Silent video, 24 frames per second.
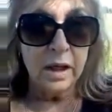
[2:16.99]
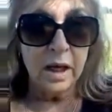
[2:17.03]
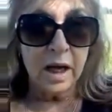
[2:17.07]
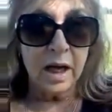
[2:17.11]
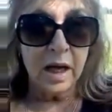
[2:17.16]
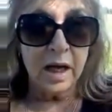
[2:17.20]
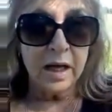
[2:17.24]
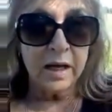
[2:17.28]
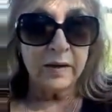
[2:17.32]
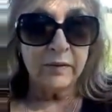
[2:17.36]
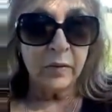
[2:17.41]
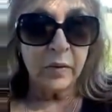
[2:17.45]

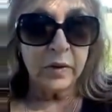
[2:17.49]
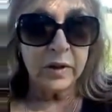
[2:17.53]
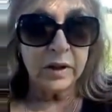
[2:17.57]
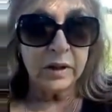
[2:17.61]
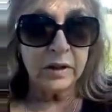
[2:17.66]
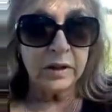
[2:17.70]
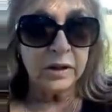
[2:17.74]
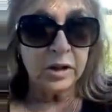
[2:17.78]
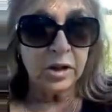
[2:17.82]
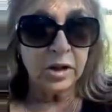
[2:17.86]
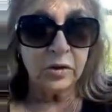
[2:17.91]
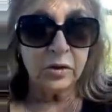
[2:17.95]
I have went
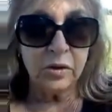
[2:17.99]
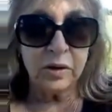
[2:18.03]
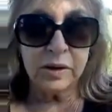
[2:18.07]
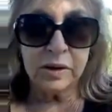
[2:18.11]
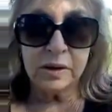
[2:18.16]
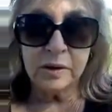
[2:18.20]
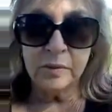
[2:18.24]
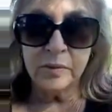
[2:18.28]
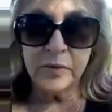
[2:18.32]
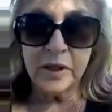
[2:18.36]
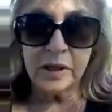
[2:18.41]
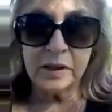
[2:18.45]
into
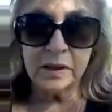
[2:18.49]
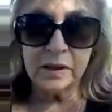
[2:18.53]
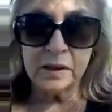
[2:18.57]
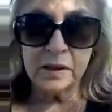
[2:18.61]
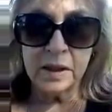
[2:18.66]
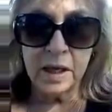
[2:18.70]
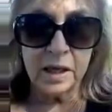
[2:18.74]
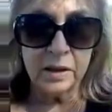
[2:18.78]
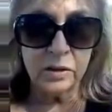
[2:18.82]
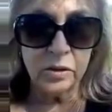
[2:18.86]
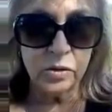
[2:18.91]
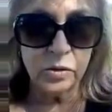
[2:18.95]
Judaism. That's
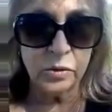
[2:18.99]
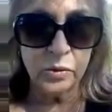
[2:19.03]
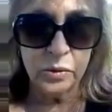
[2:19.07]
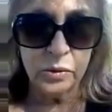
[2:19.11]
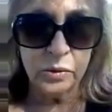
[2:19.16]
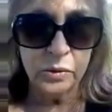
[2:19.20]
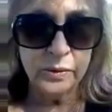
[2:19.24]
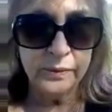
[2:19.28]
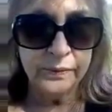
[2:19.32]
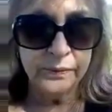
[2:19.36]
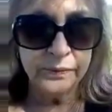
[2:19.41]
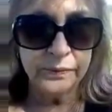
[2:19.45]
not
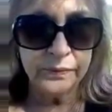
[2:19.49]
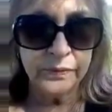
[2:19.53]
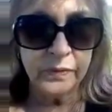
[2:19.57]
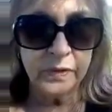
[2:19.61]
true.